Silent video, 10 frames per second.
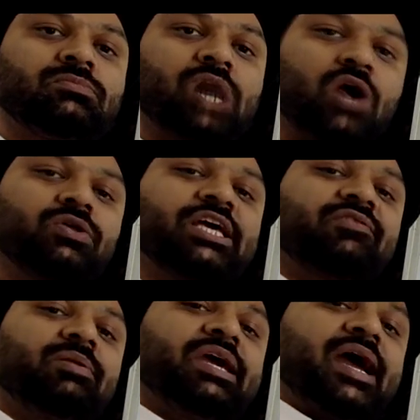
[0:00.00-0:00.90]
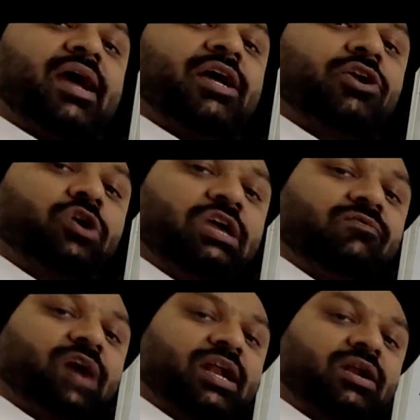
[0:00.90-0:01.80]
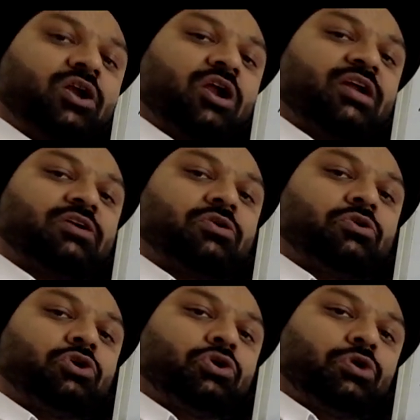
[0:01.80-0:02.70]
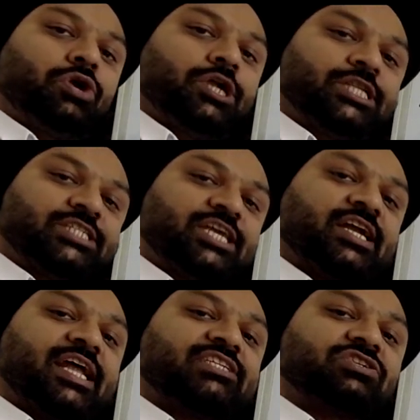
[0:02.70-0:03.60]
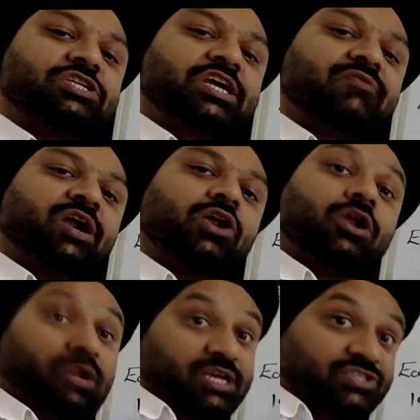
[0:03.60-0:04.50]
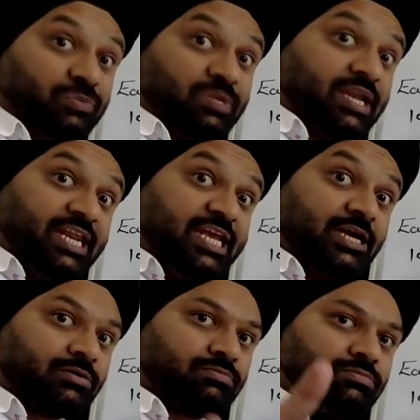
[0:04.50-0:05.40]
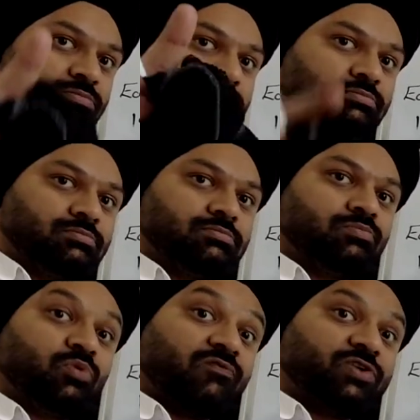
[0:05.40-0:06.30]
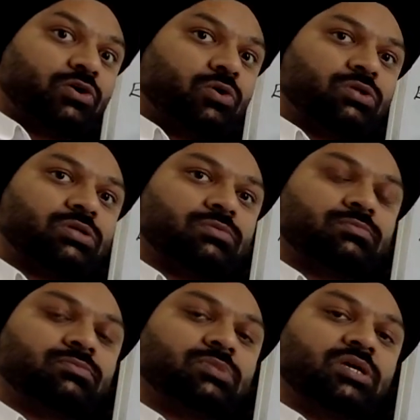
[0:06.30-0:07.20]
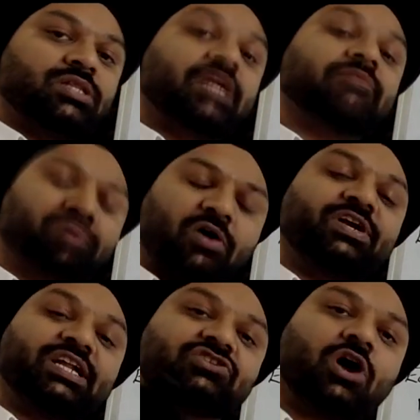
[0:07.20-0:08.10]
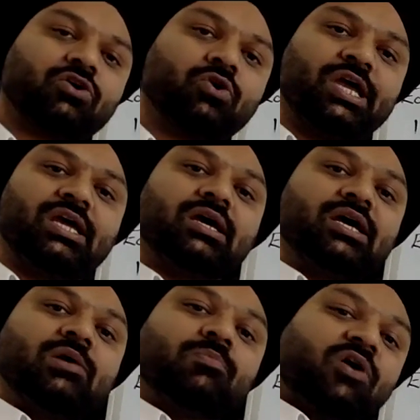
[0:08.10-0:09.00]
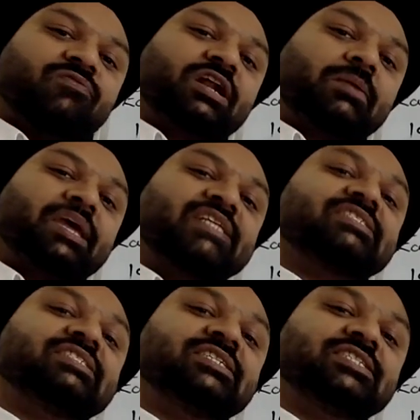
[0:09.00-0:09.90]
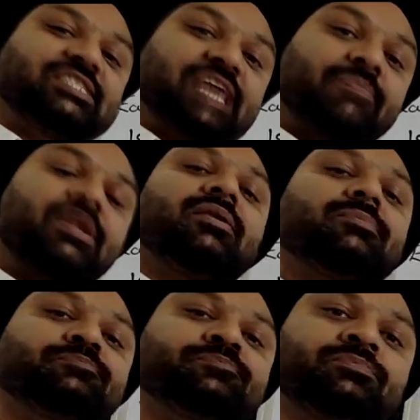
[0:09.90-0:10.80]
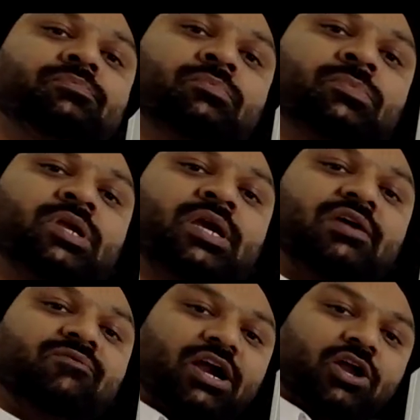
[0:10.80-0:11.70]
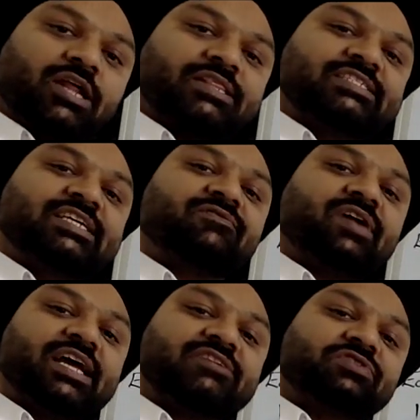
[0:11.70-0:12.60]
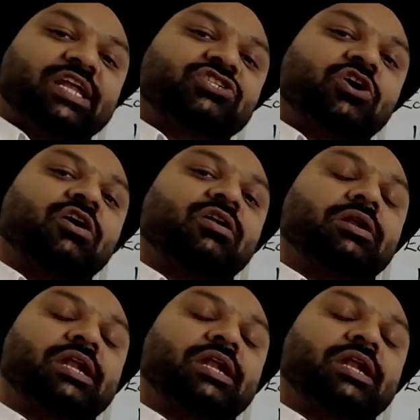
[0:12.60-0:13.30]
How? They will be doing $1 this year, next year $1, assuming linear profit growth. That profit is not growing, profit remains stable. $1 this year, next dollar,